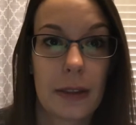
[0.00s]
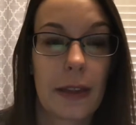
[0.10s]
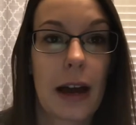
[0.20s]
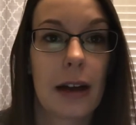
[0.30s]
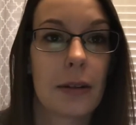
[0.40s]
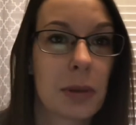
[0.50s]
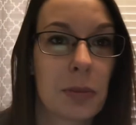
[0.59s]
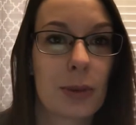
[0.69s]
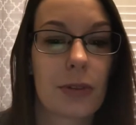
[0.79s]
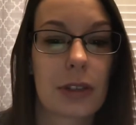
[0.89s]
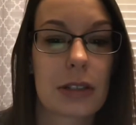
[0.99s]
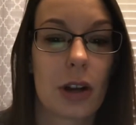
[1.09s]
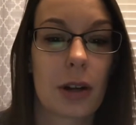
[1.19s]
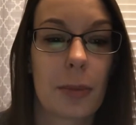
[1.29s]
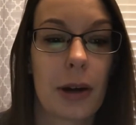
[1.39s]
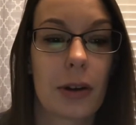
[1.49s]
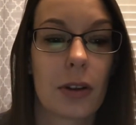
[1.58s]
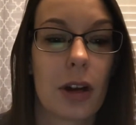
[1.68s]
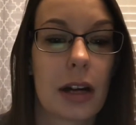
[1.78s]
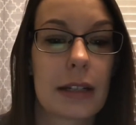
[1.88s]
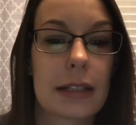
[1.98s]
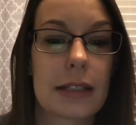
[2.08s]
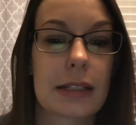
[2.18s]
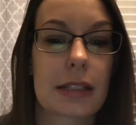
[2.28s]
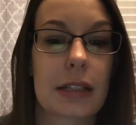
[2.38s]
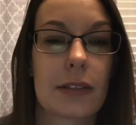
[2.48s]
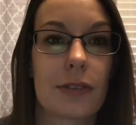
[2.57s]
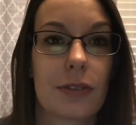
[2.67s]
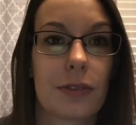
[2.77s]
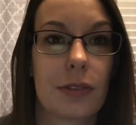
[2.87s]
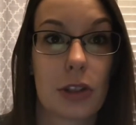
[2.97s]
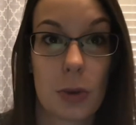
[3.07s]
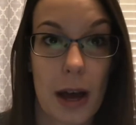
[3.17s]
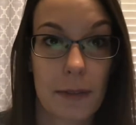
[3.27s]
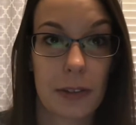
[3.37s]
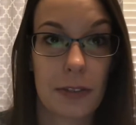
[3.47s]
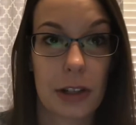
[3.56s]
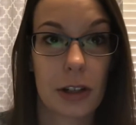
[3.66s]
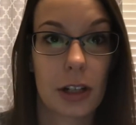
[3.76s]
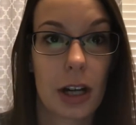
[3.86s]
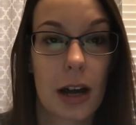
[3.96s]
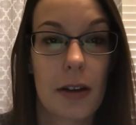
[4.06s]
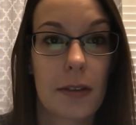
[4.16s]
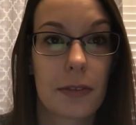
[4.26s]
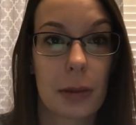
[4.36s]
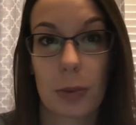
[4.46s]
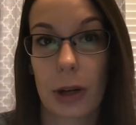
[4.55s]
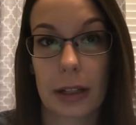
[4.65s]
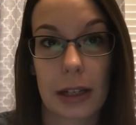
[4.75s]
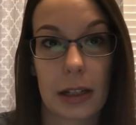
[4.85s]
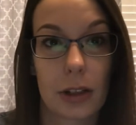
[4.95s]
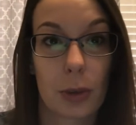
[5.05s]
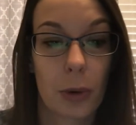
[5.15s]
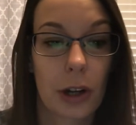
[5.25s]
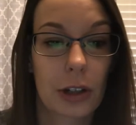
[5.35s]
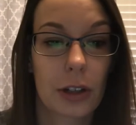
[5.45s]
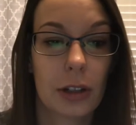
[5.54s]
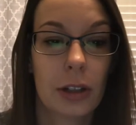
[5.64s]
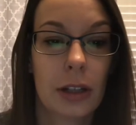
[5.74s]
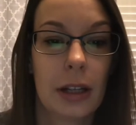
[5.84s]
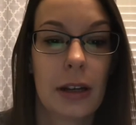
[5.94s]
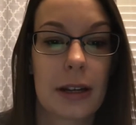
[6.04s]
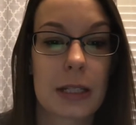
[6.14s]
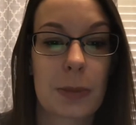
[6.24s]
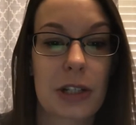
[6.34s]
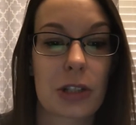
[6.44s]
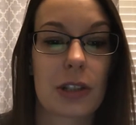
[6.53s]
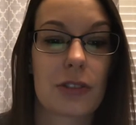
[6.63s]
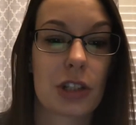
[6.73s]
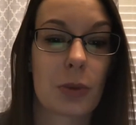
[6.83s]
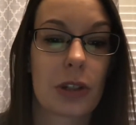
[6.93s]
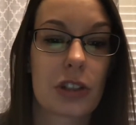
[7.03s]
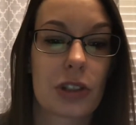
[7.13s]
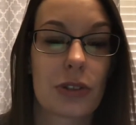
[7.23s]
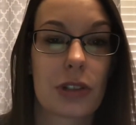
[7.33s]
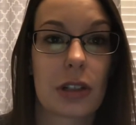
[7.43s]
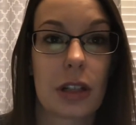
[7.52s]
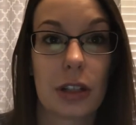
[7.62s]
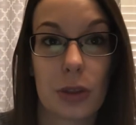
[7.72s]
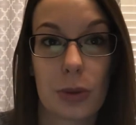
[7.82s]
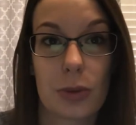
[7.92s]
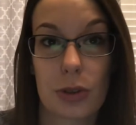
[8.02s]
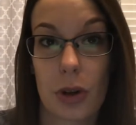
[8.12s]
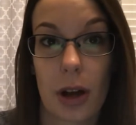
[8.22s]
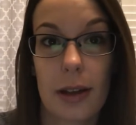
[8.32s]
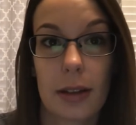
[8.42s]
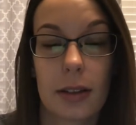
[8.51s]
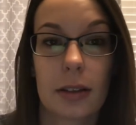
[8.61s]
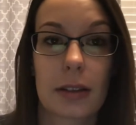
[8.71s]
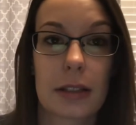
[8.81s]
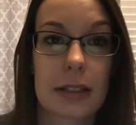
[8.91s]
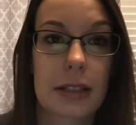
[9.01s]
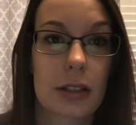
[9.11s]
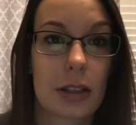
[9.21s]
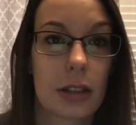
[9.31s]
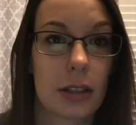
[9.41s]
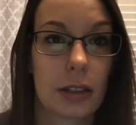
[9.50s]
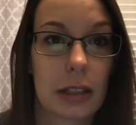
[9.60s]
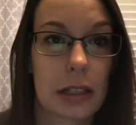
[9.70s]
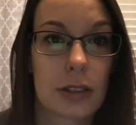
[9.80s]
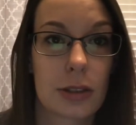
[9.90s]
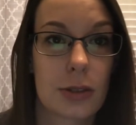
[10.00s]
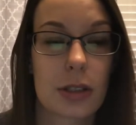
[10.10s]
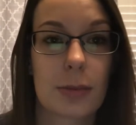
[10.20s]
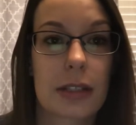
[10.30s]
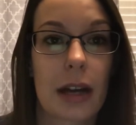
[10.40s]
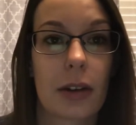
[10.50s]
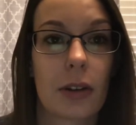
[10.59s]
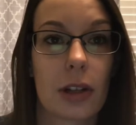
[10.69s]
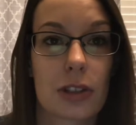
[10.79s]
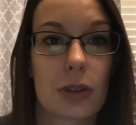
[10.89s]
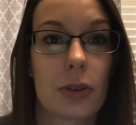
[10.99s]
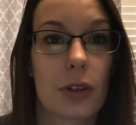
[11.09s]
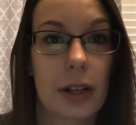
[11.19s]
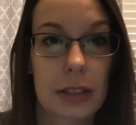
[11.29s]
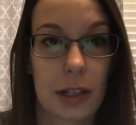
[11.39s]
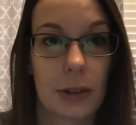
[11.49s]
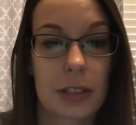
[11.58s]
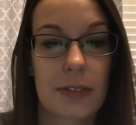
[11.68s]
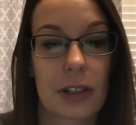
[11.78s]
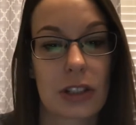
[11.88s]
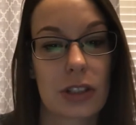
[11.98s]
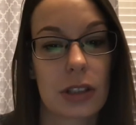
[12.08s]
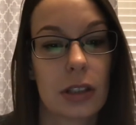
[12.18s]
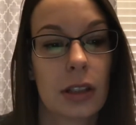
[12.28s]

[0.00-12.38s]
that people don't really talk about a lot is if you have a fear of impregnating your partner, especially if she wants children and you do not. This could lead to some psychological erectile dysfunction,